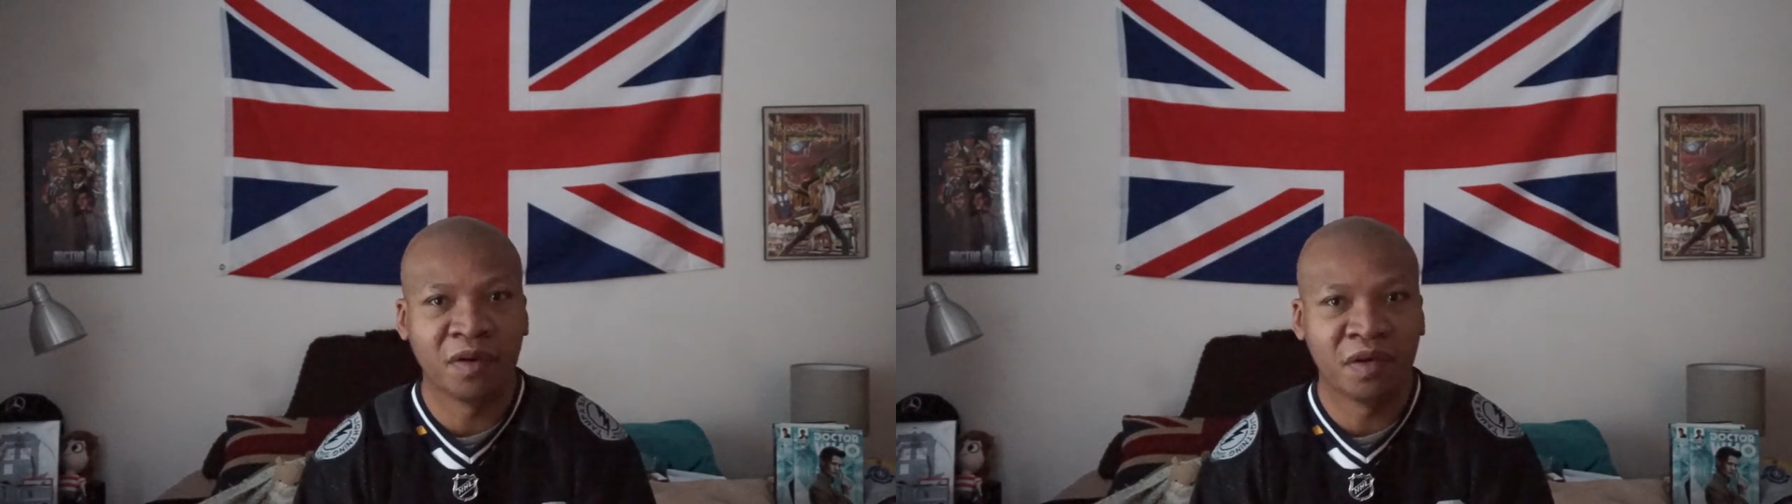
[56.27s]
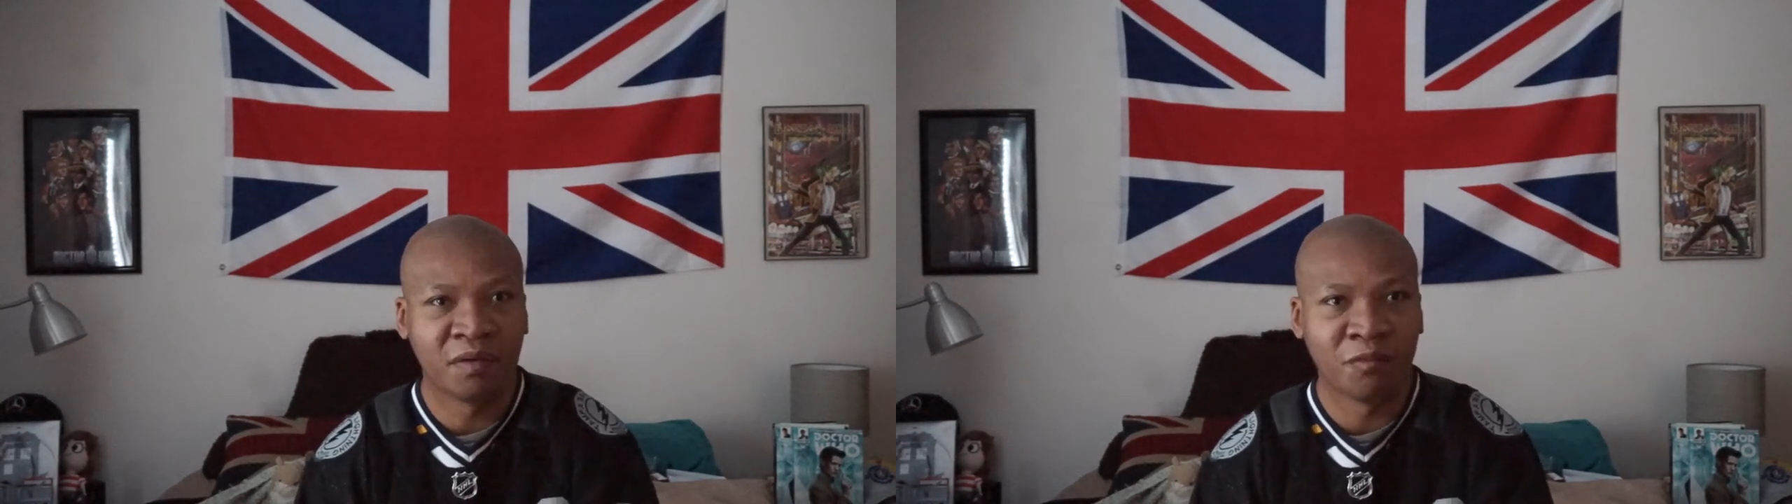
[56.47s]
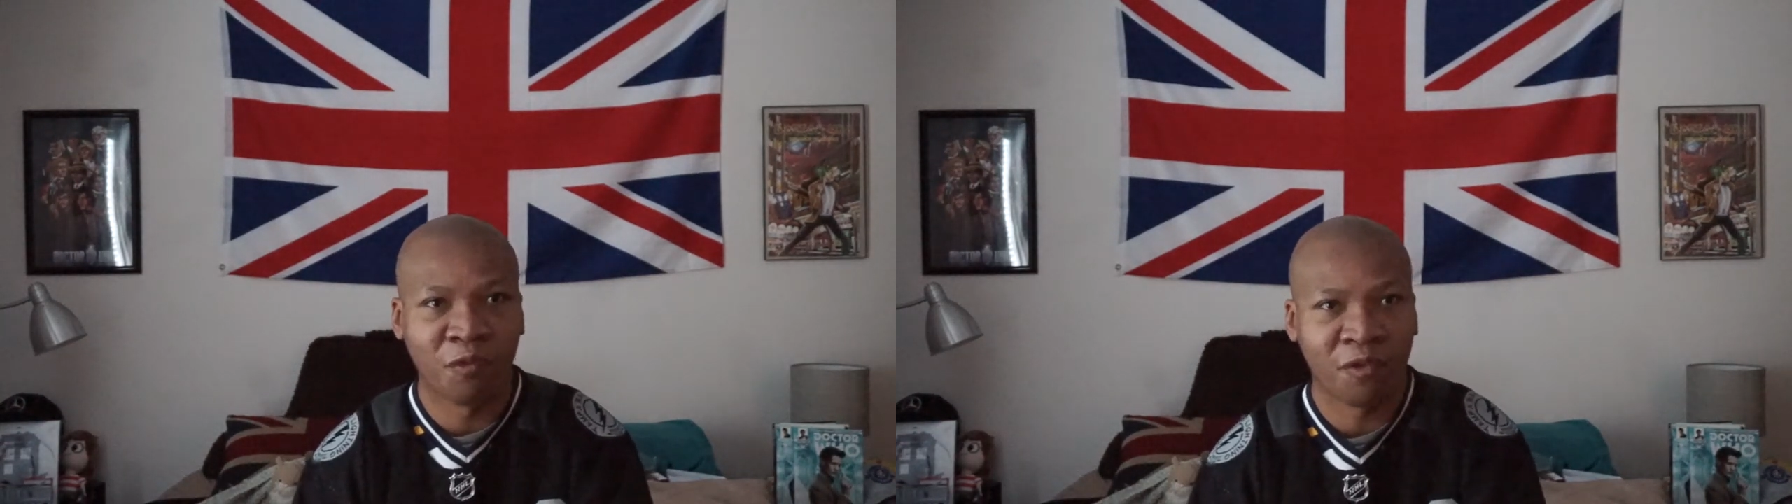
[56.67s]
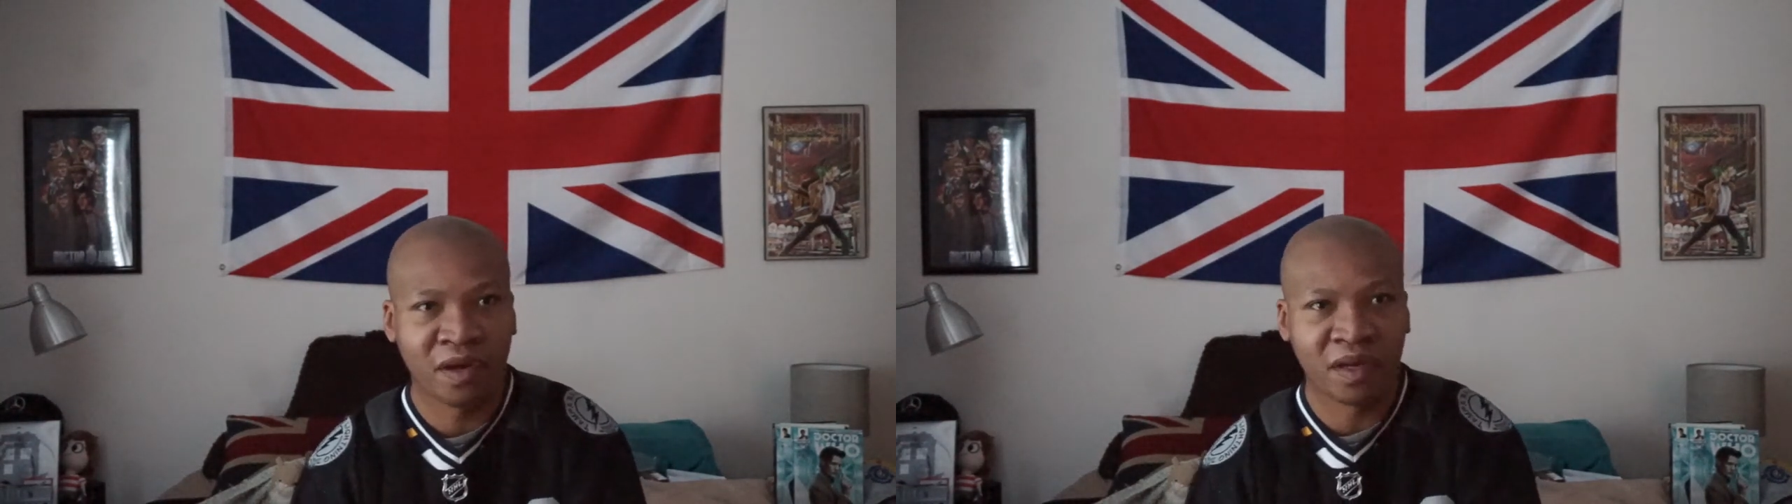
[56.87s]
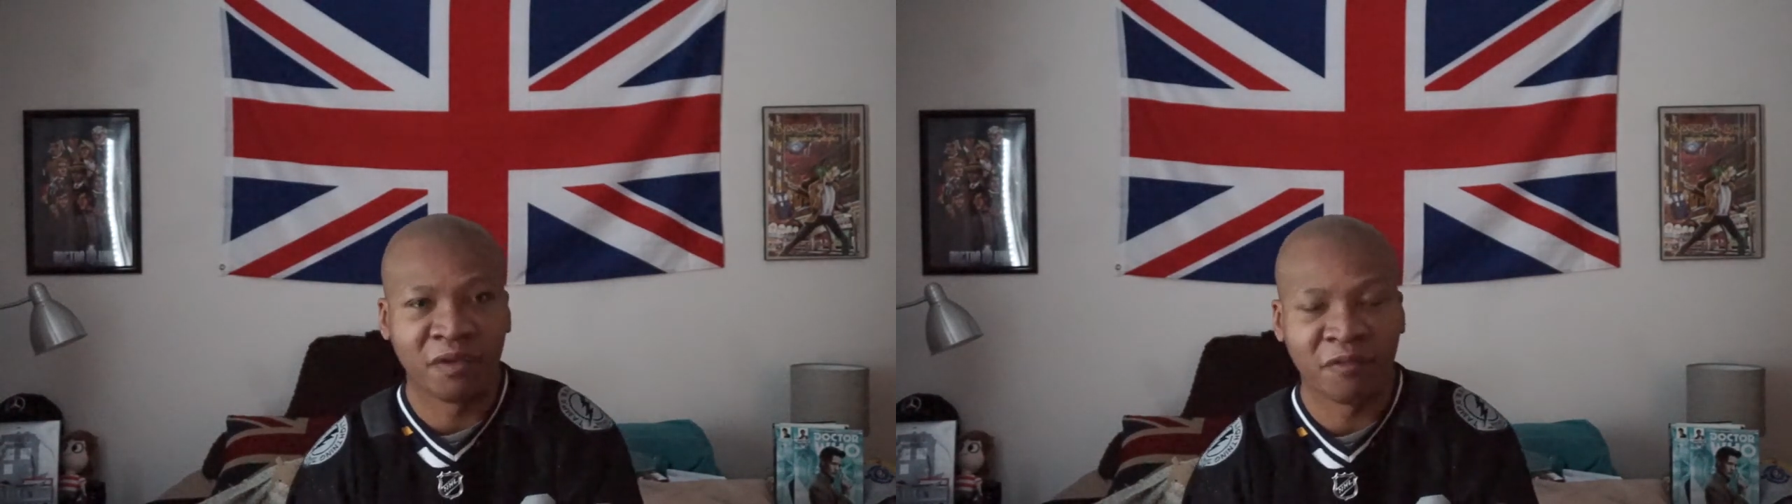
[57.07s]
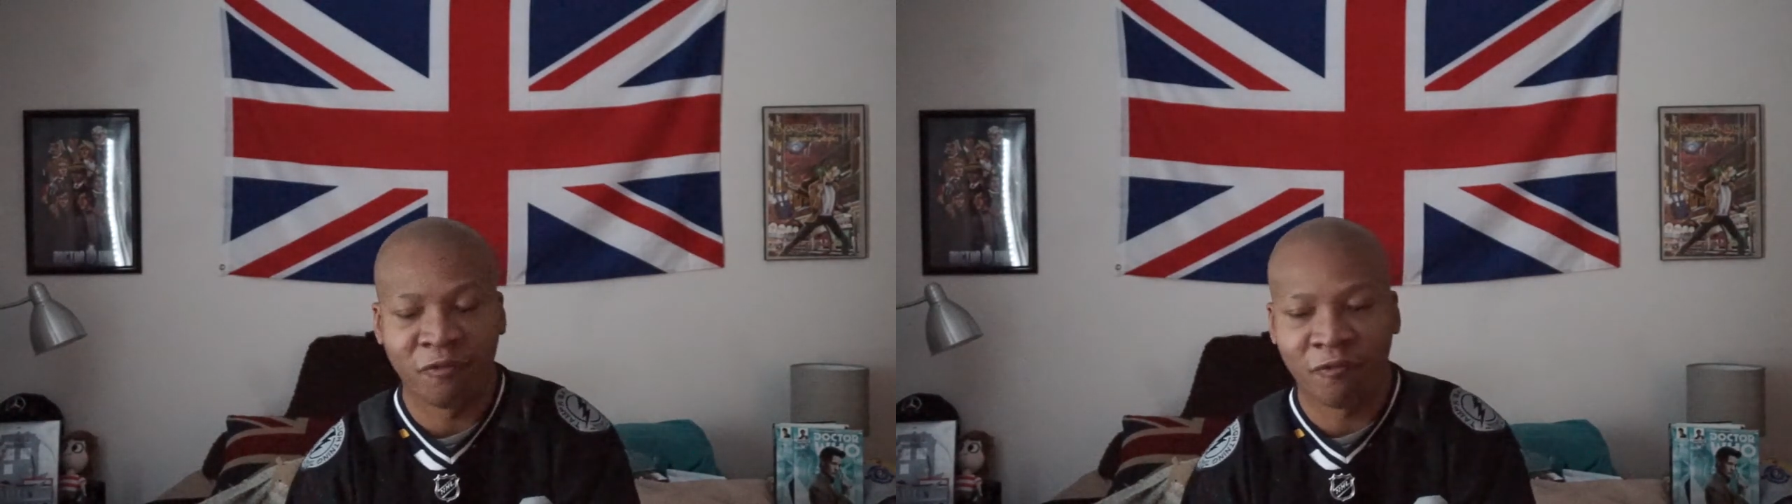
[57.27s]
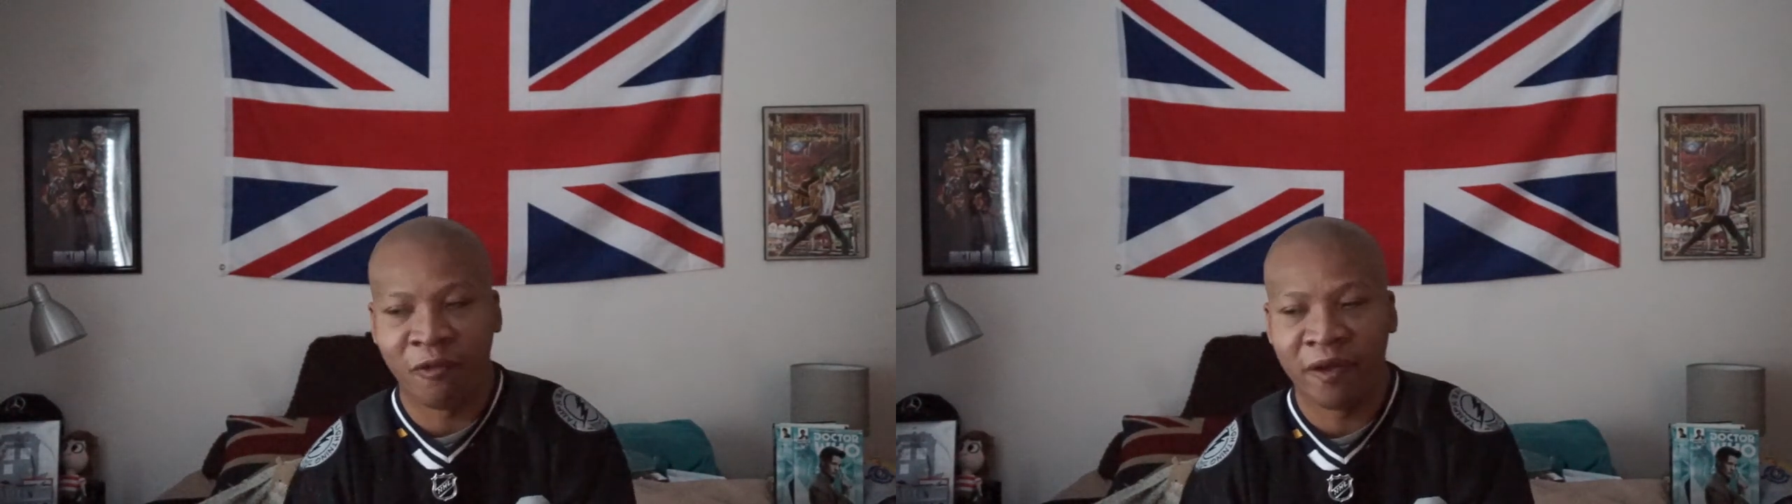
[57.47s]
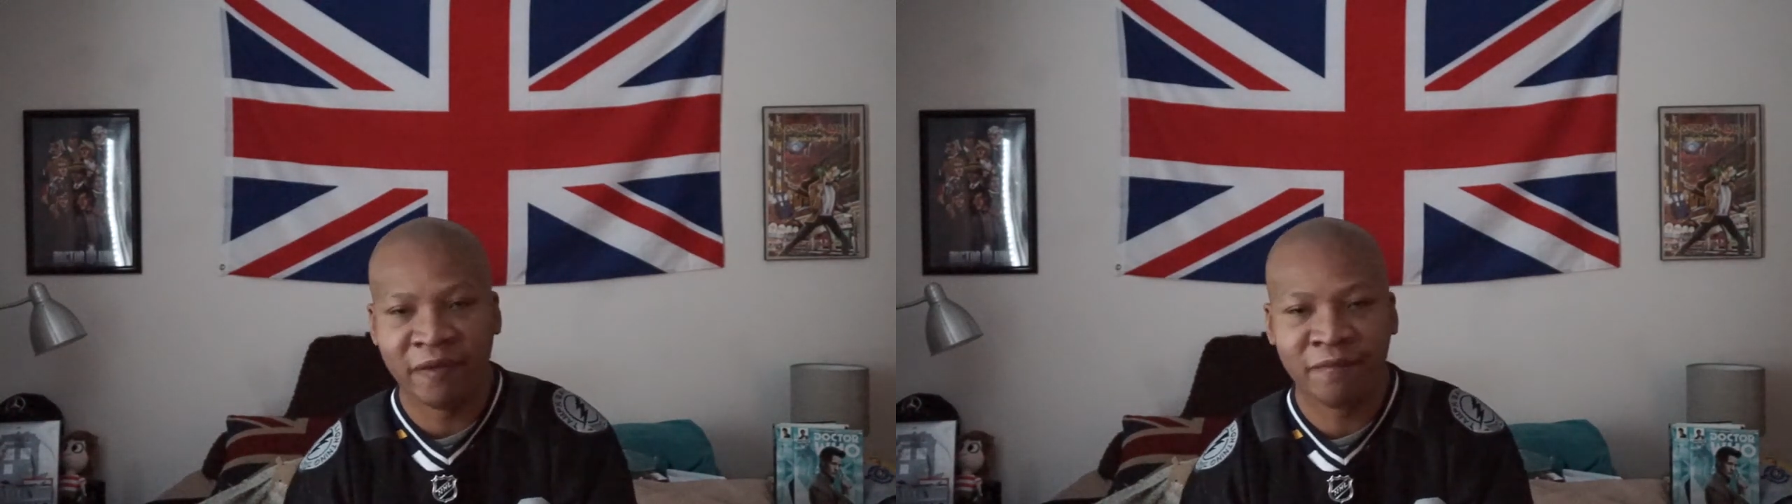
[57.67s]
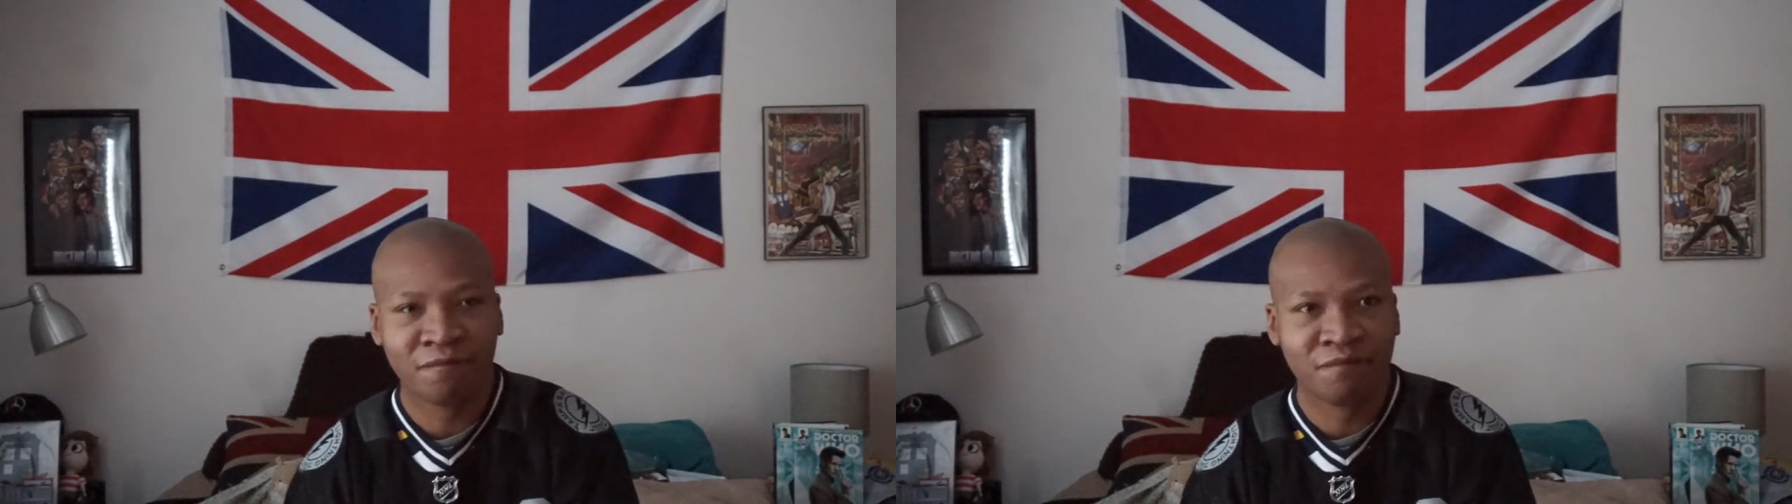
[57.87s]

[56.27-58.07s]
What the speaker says: but in a work kind of way,